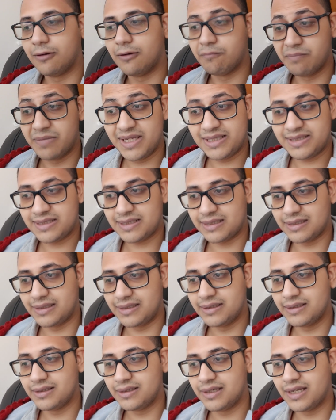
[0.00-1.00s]

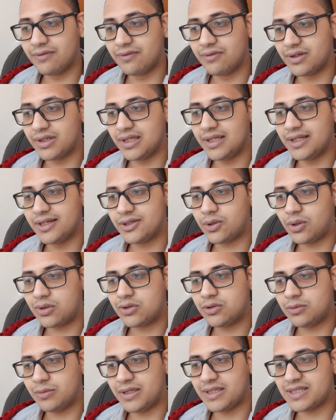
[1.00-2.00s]
Basically, never really talked
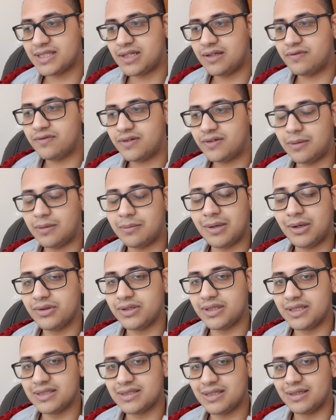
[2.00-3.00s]
to myself about
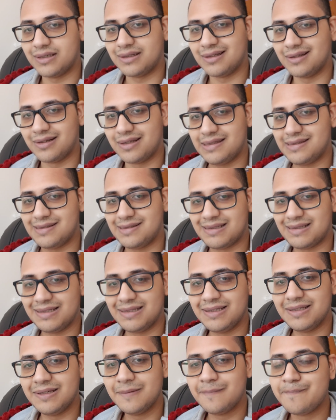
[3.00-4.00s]
these until
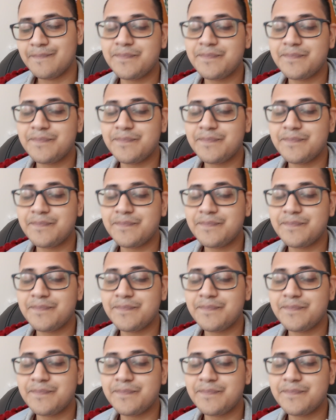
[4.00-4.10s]
recently.